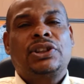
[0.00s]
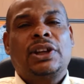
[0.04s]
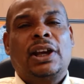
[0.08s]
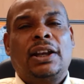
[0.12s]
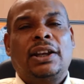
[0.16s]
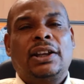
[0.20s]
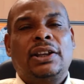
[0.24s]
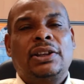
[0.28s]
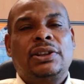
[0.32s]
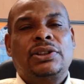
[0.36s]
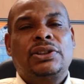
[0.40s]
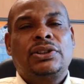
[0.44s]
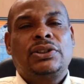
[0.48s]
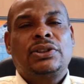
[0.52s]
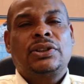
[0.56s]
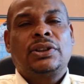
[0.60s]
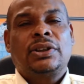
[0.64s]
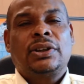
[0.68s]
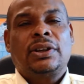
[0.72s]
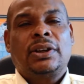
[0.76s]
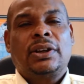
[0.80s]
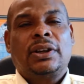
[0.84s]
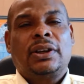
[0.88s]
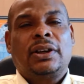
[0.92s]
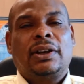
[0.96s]
challenge,
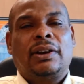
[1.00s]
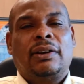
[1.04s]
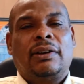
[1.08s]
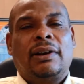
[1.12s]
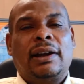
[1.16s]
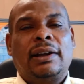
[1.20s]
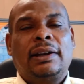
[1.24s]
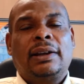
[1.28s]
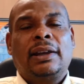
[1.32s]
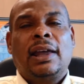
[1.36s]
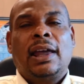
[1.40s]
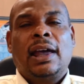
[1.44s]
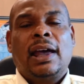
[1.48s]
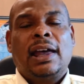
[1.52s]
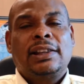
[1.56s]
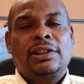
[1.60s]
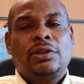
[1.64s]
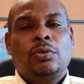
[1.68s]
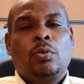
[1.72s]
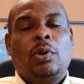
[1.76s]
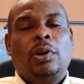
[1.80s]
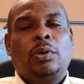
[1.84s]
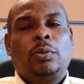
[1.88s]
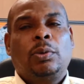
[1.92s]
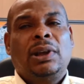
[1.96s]
right? And so
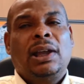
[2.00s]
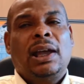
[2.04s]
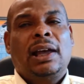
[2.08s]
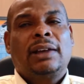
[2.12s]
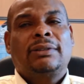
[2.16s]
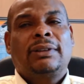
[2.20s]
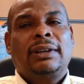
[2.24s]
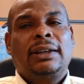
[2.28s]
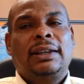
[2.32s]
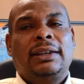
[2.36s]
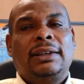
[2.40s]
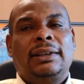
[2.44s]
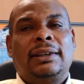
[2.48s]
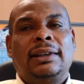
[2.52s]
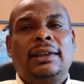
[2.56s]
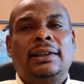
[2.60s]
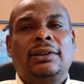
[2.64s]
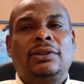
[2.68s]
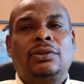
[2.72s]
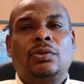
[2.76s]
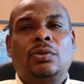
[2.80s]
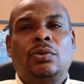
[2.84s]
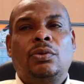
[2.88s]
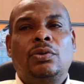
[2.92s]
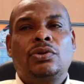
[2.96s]
what we actually did
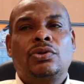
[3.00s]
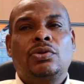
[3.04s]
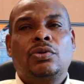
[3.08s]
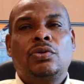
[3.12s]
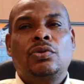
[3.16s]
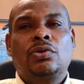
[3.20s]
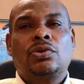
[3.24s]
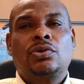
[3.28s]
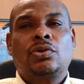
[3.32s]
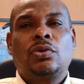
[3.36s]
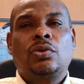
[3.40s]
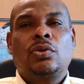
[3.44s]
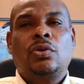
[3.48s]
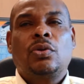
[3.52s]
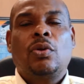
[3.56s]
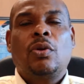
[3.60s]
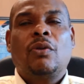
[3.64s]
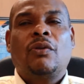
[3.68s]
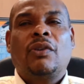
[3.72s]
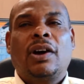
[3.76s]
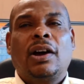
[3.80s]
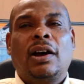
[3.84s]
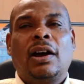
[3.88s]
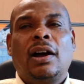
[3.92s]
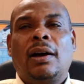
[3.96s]
to
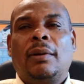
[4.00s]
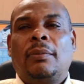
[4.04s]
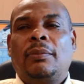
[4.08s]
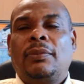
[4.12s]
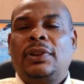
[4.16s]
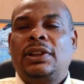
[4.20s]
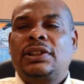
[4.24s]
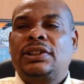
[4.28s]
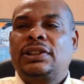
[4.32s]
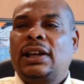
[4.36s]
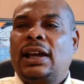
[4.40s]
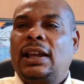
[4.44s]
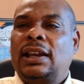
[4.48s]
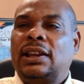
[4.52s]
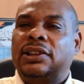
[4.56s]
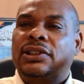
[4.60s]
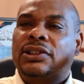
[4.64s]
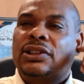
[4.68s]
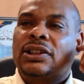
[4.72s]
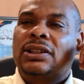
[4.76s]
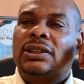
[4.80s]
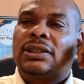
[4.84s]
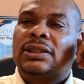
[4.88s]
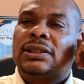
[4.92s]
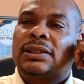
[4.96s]
overcome the
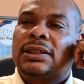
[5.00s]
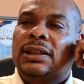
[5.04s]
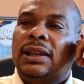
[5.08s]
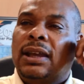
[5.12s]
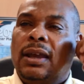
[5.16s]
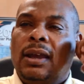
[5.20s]
challenges,